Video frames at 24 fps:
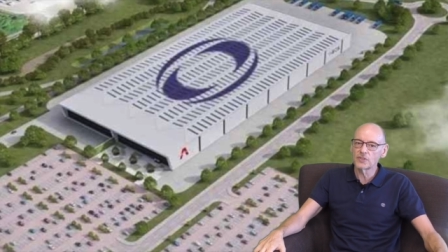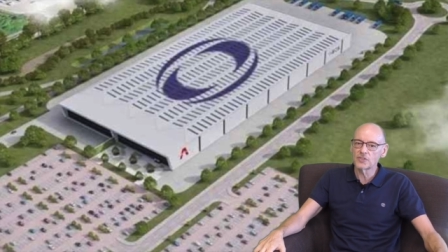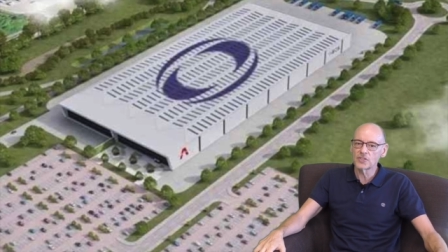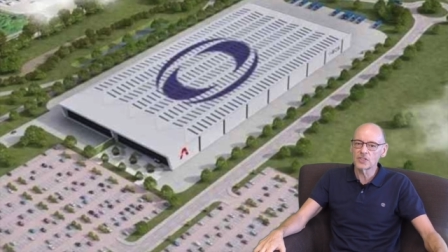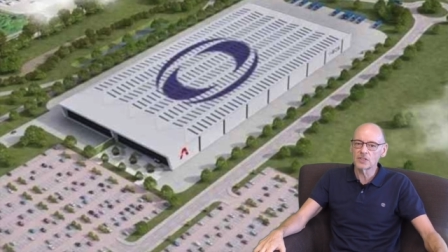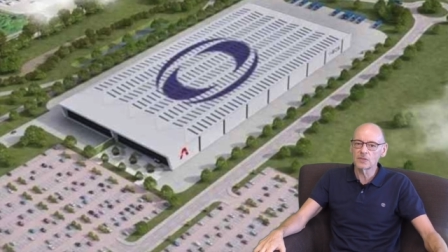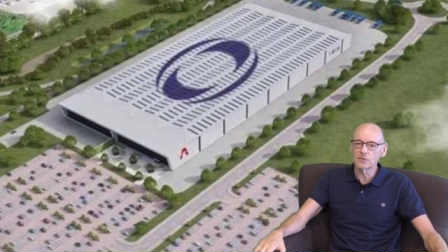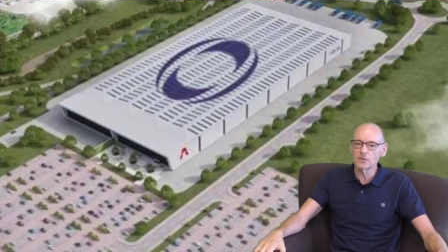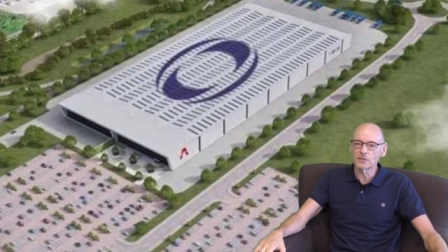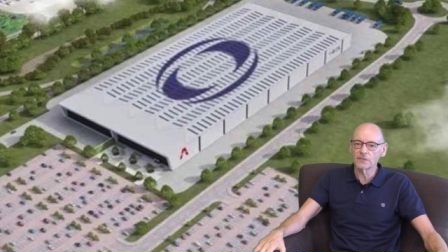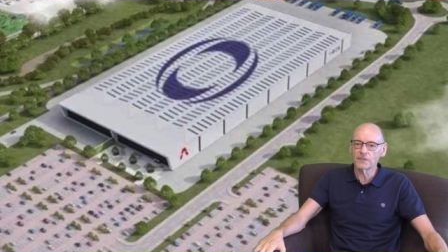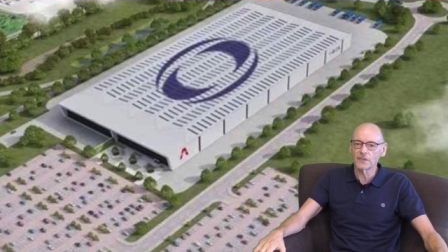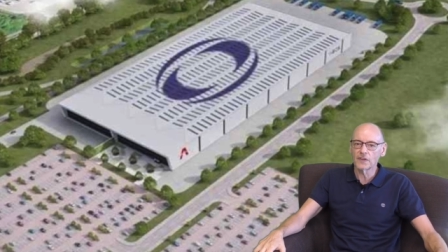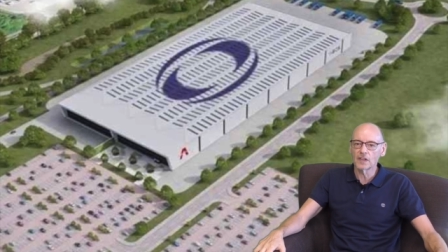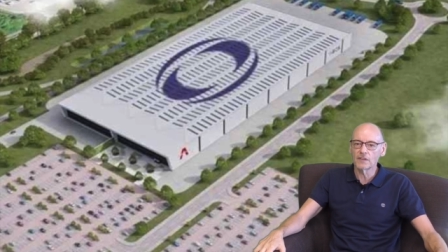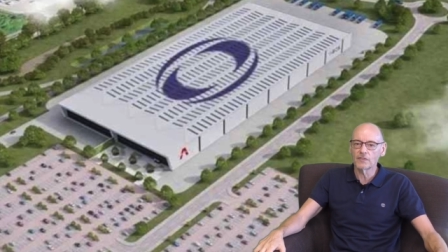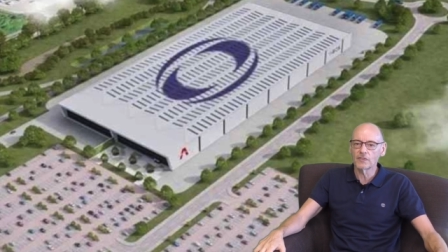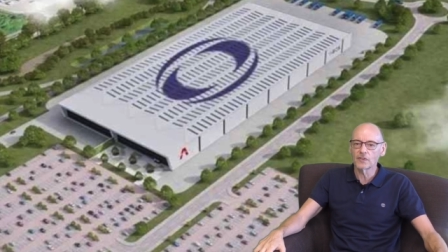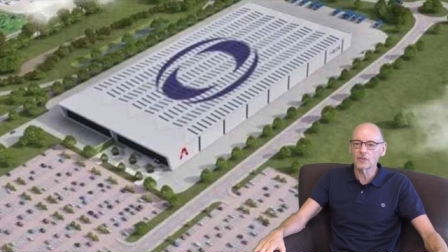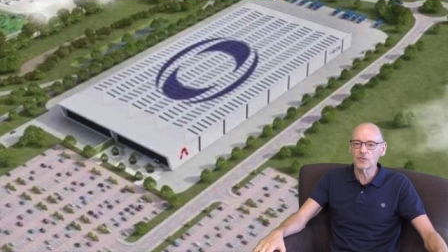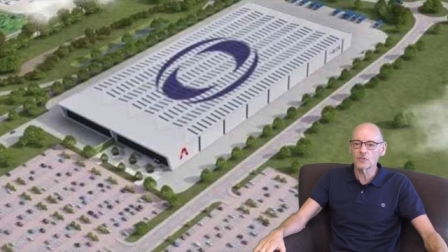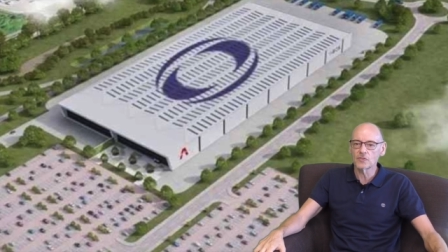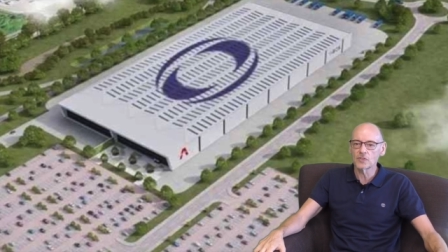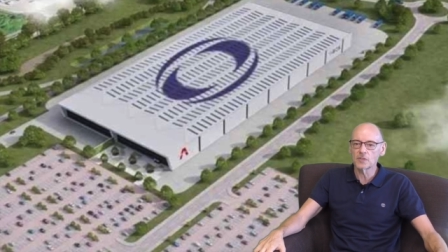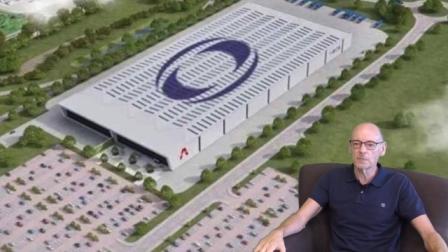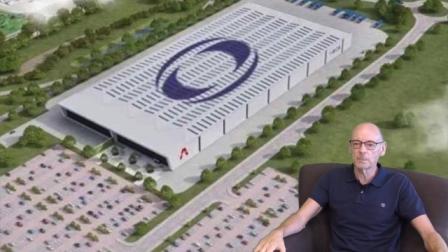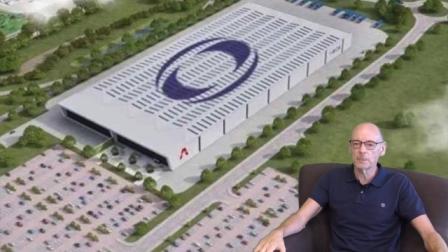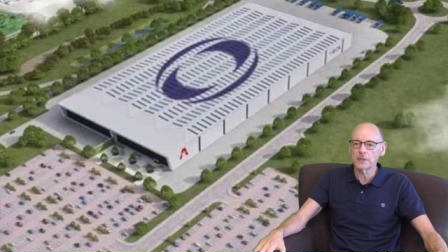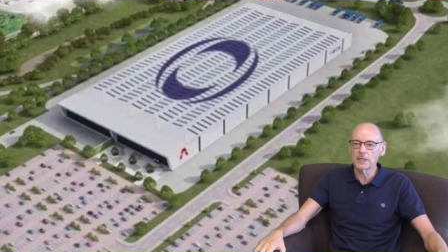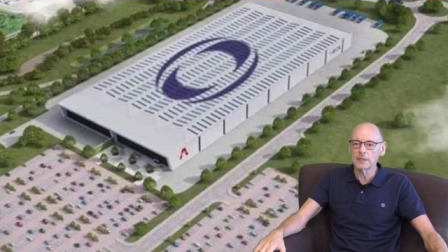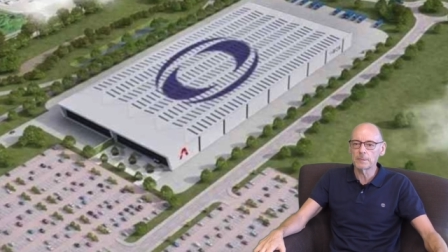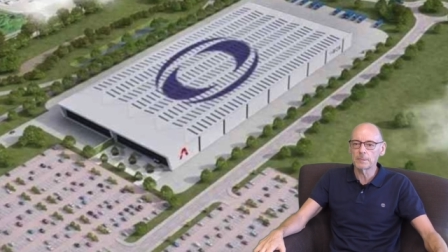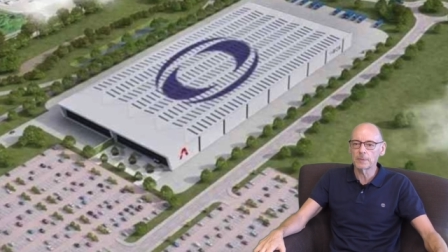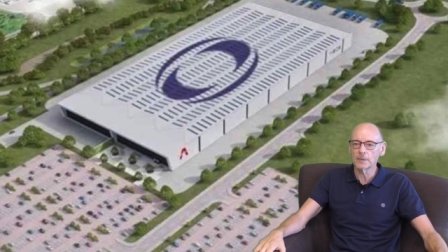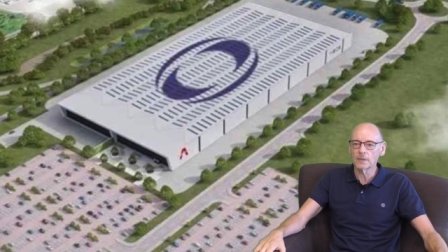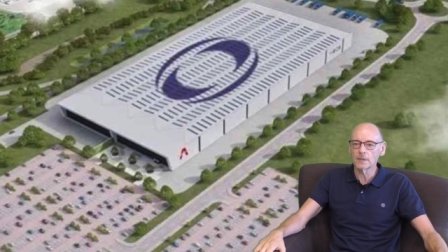two to 500
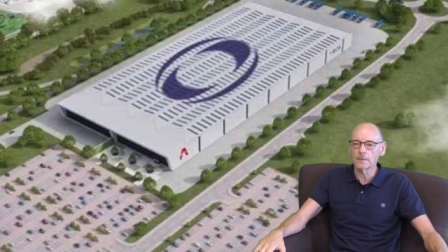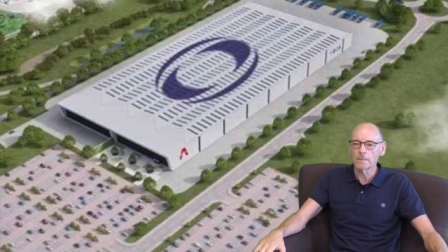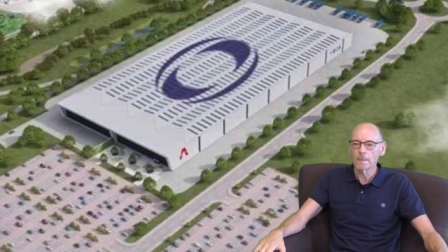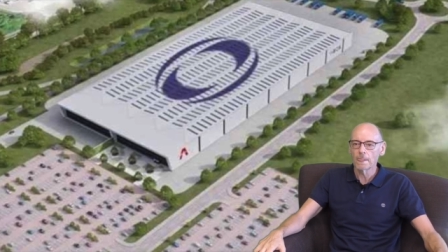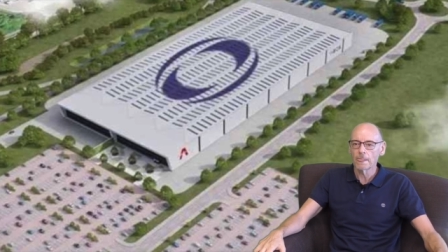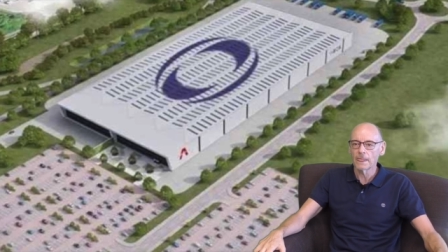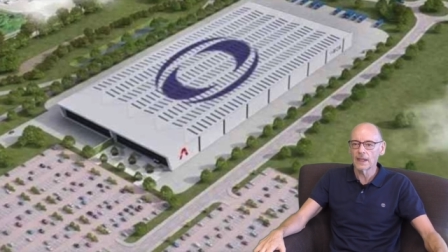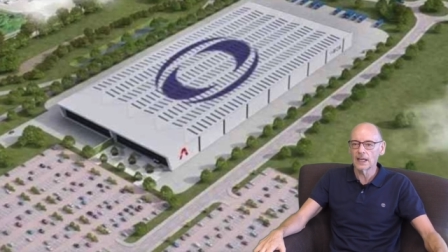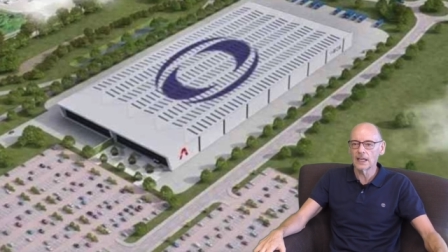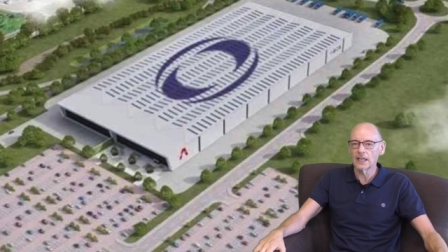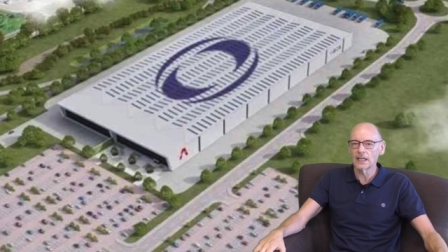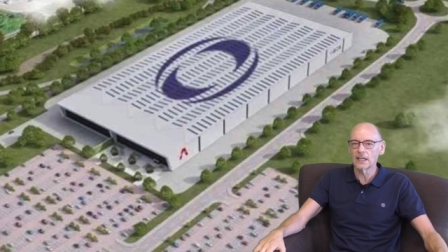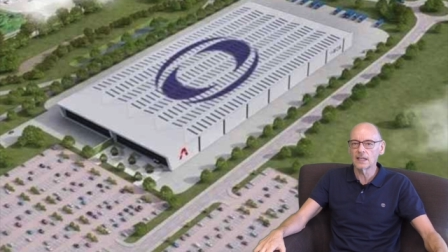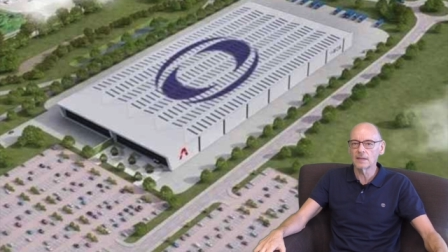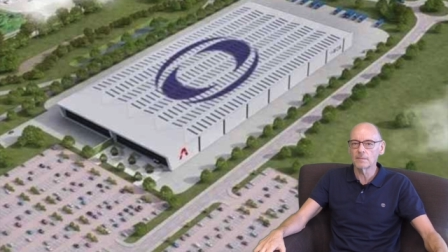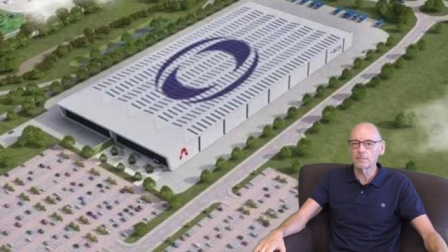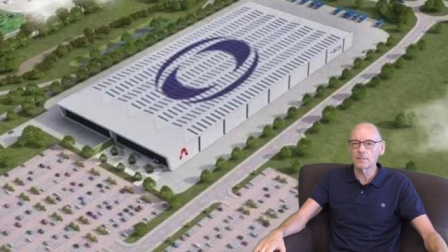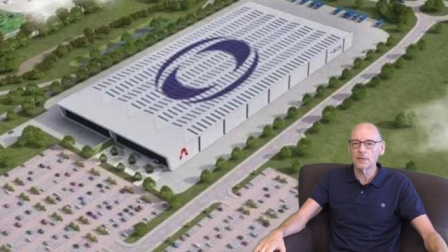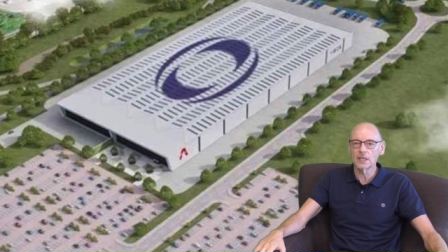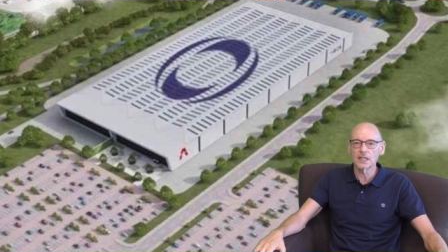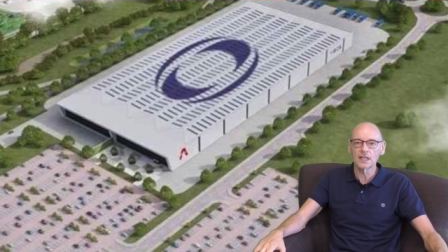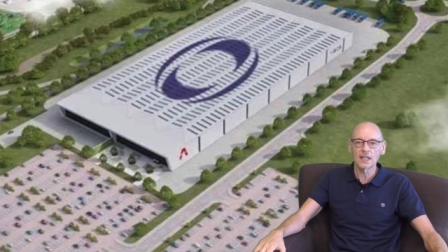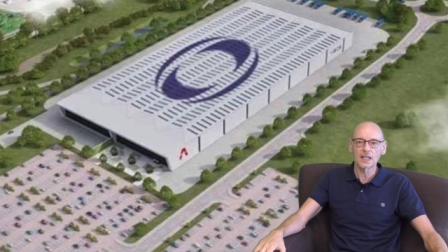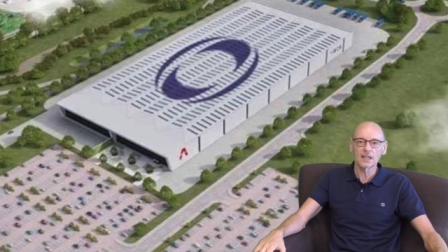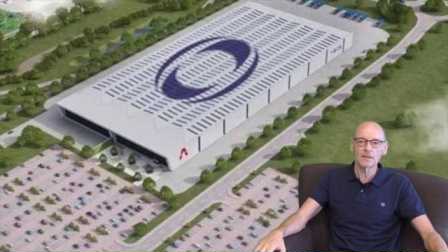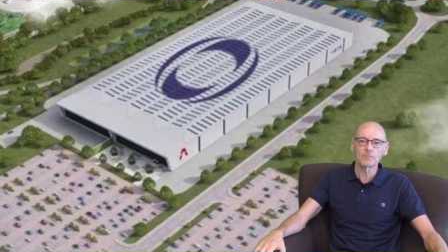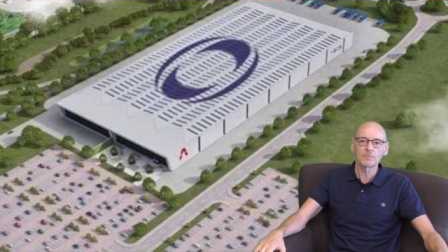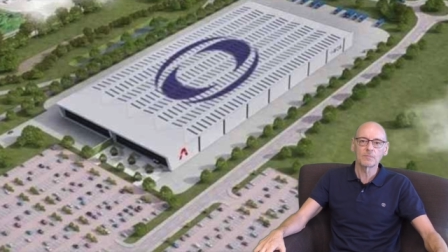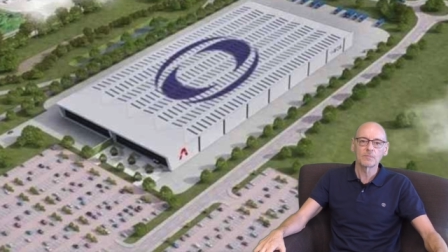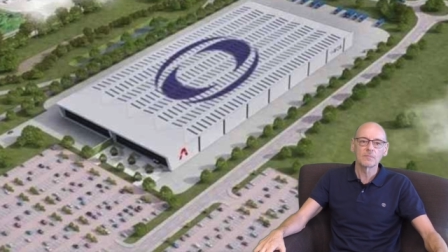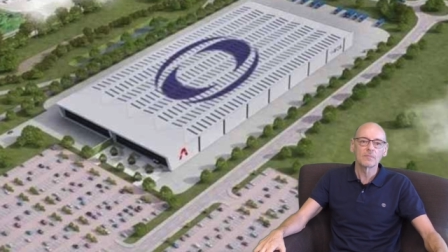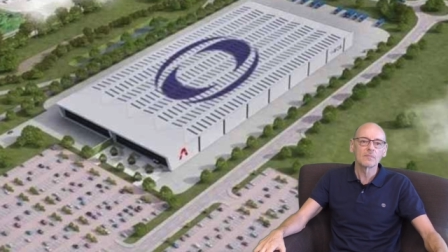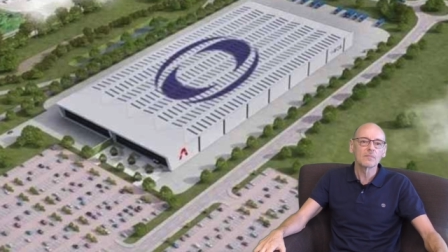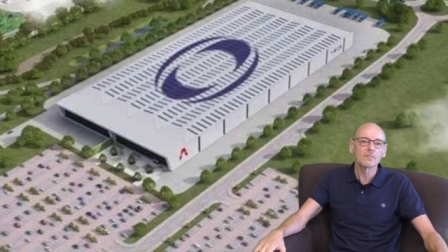people um, and then